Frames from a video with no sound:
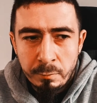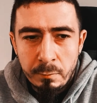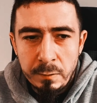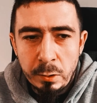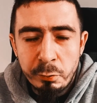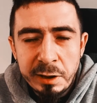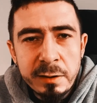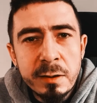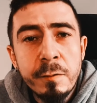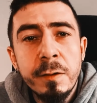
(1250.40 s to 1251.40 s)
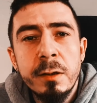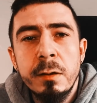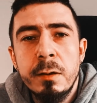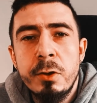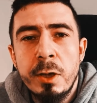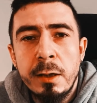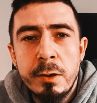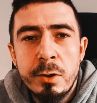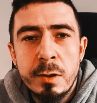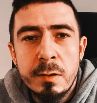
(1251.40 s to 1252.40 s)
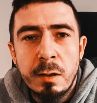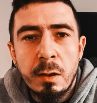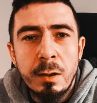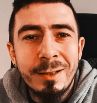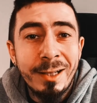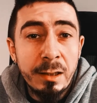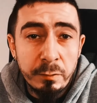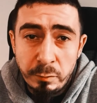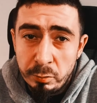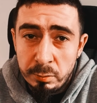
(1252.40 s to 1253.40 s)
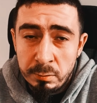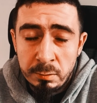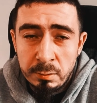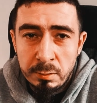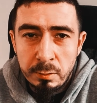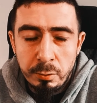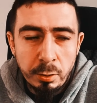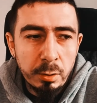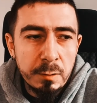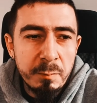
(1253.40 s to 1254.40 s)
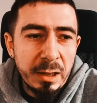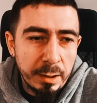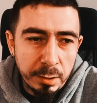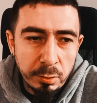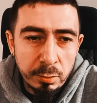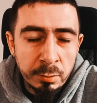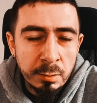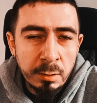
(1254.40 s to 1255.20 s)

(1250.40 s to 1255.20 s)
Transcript: The really difficult challenges are ahead of you, not behind you.